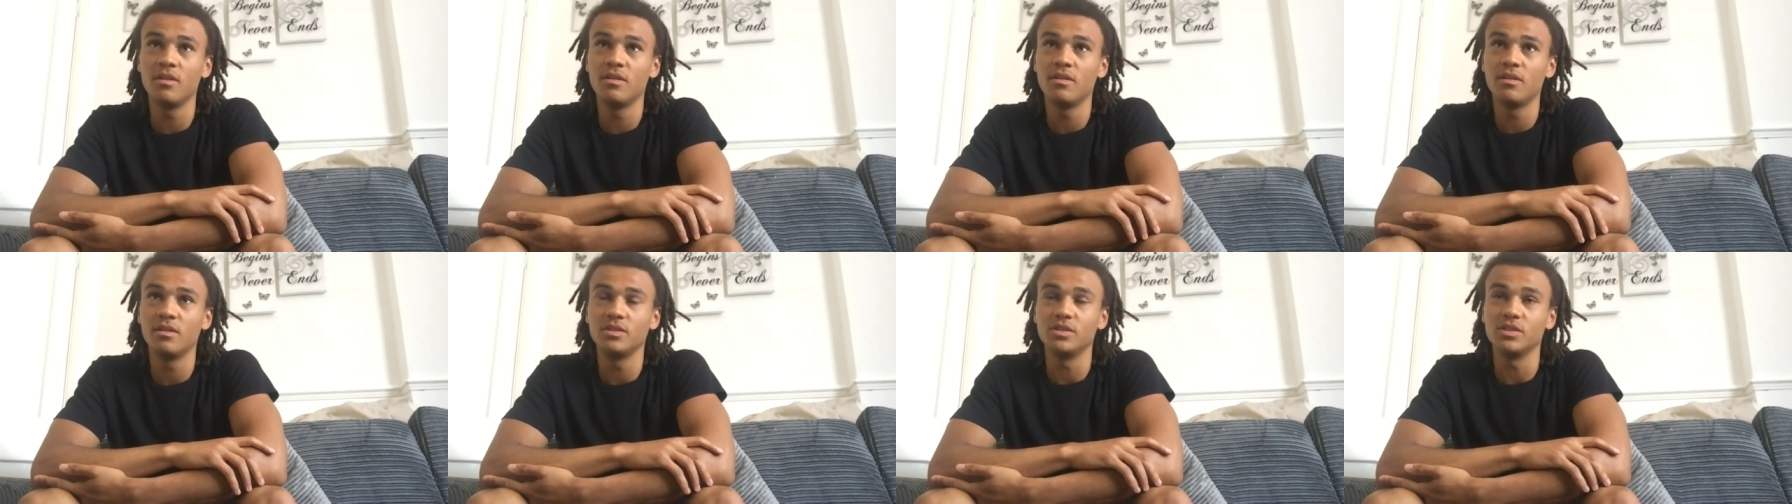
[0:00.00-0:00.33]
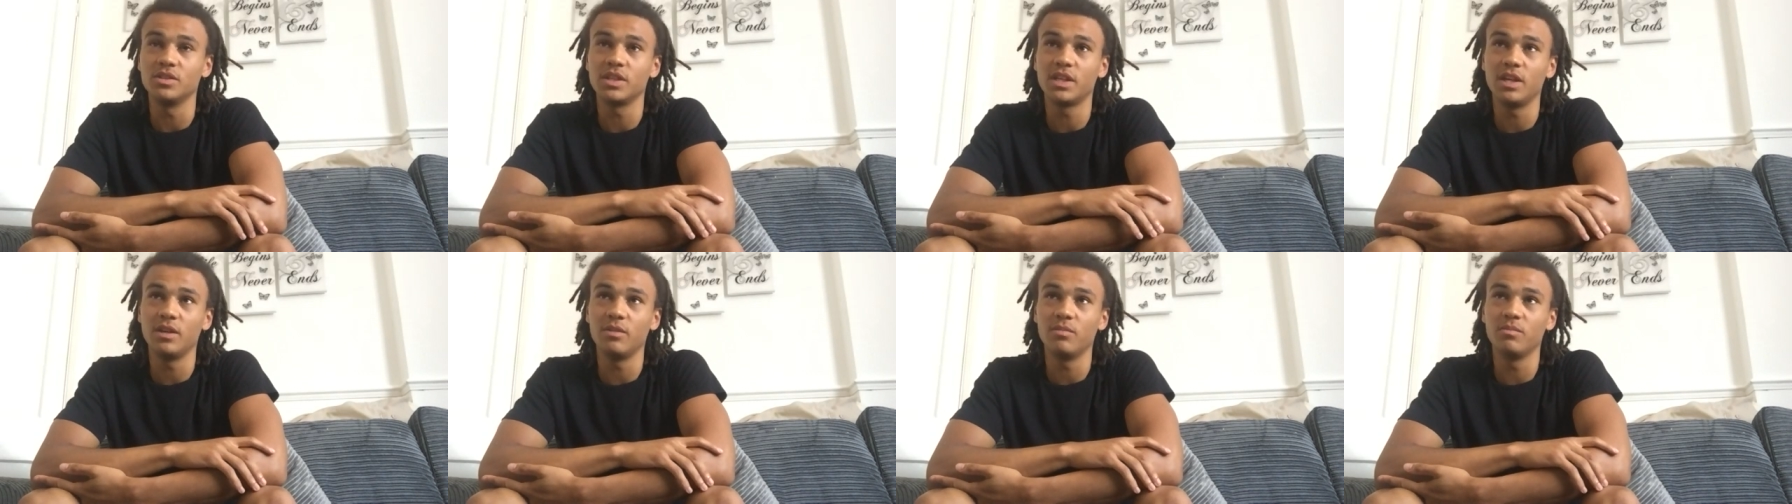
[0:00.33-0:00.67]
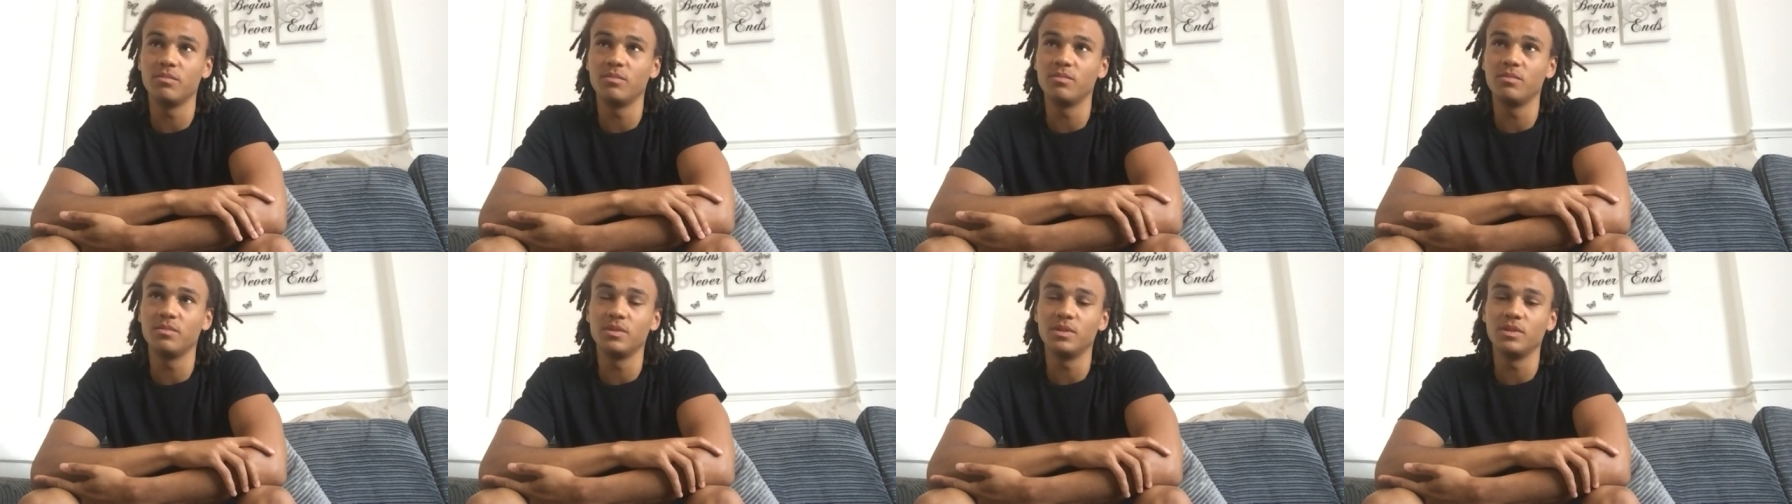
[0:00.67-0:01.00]
just keep,
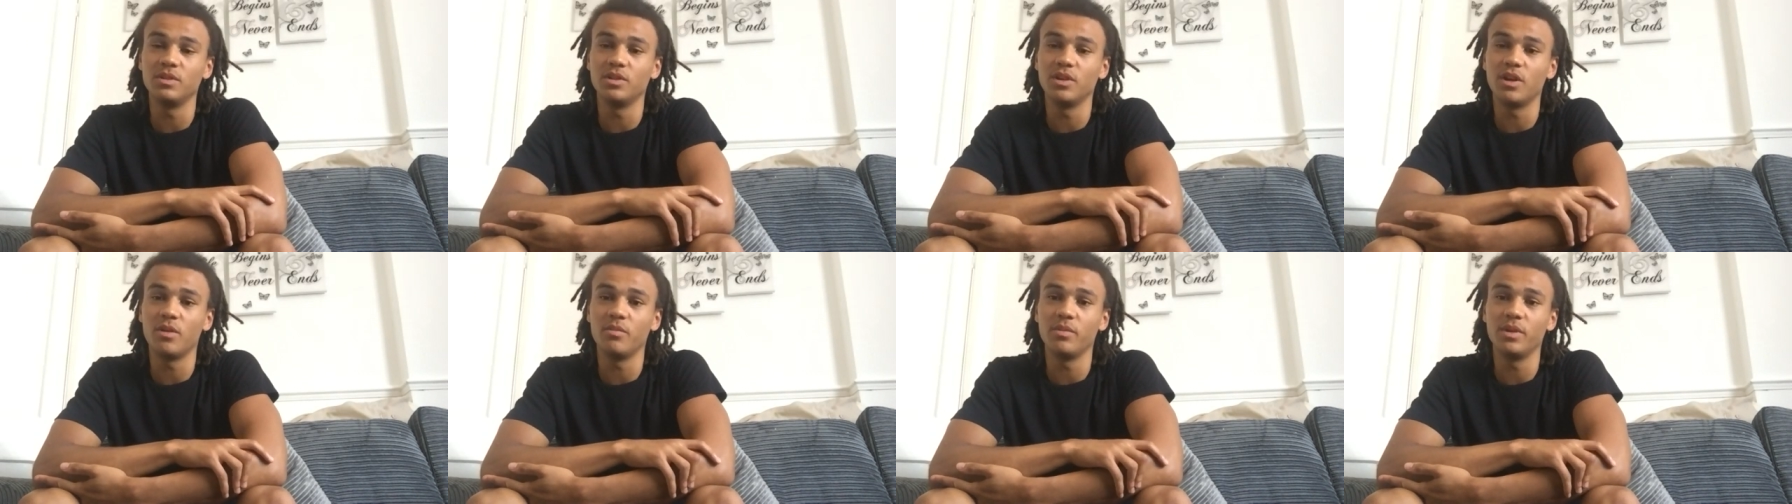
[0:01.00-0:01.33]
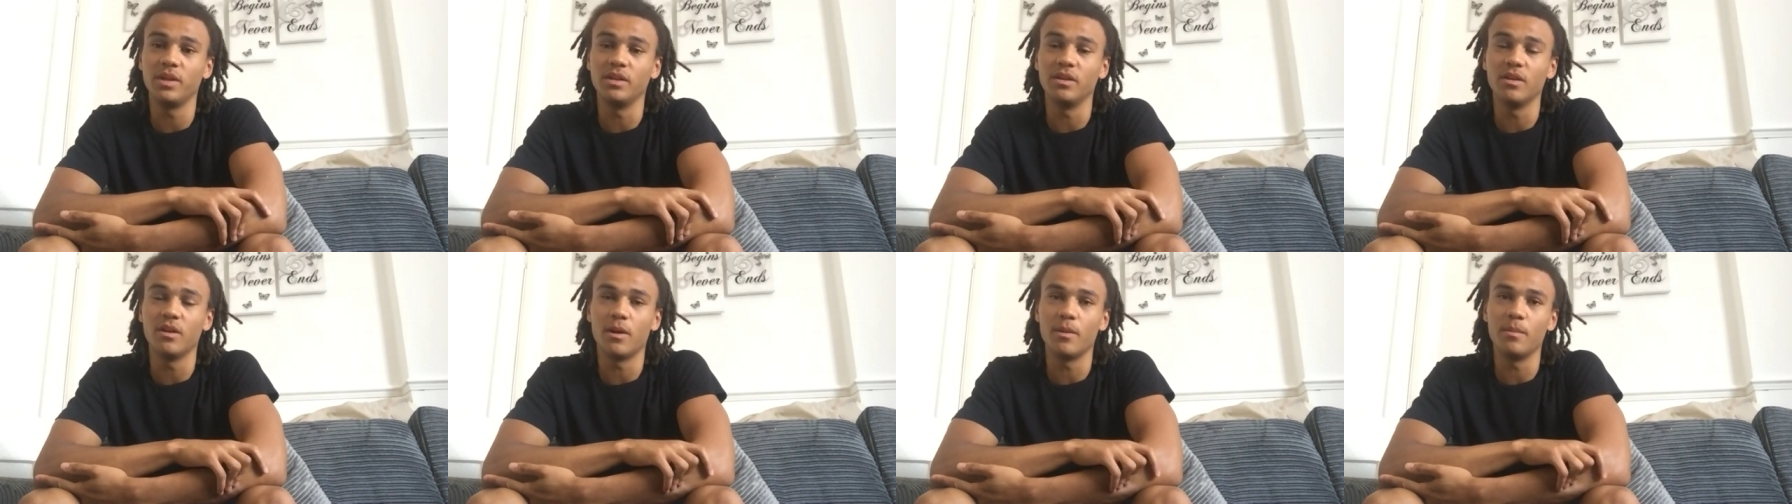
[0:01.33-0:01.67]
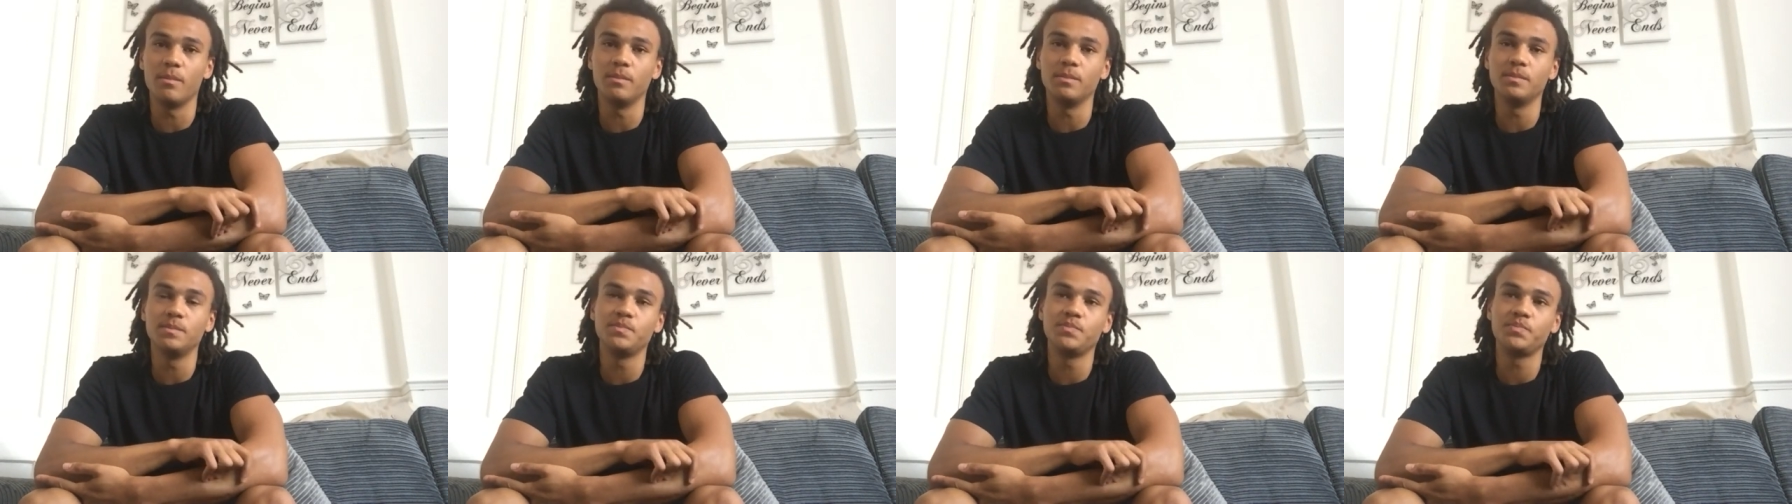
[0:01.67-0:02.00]
you know what I
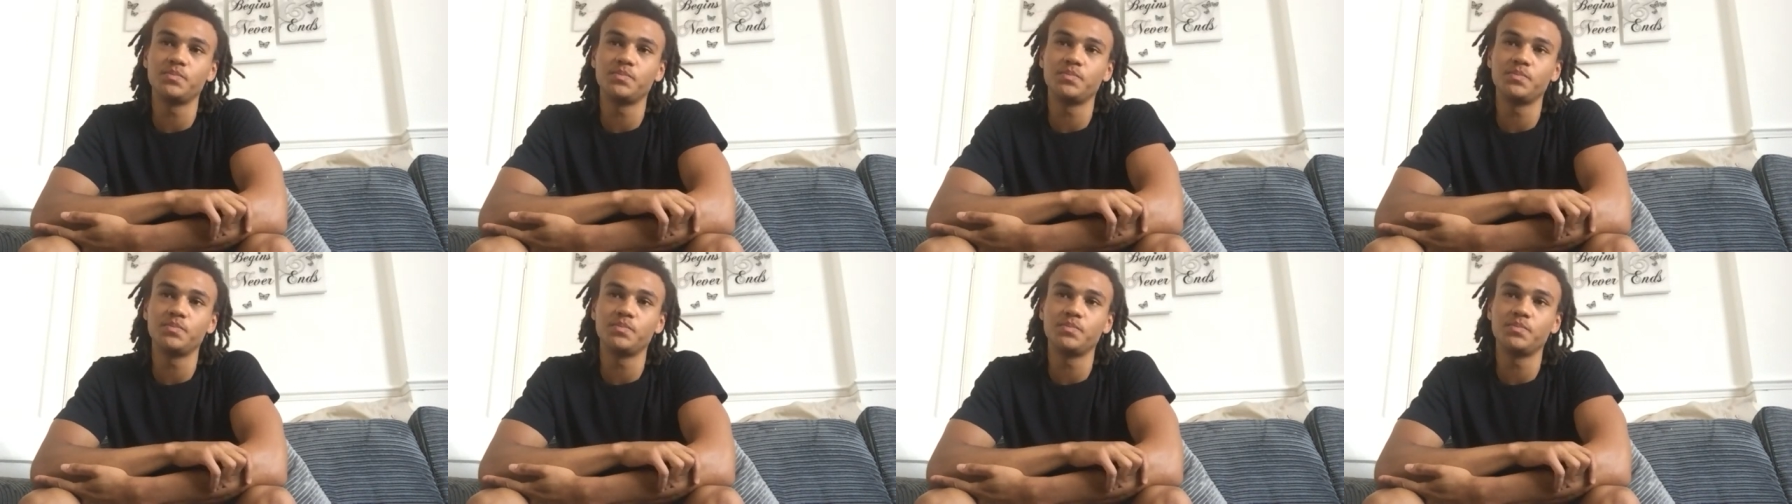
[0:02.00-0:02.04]
mean,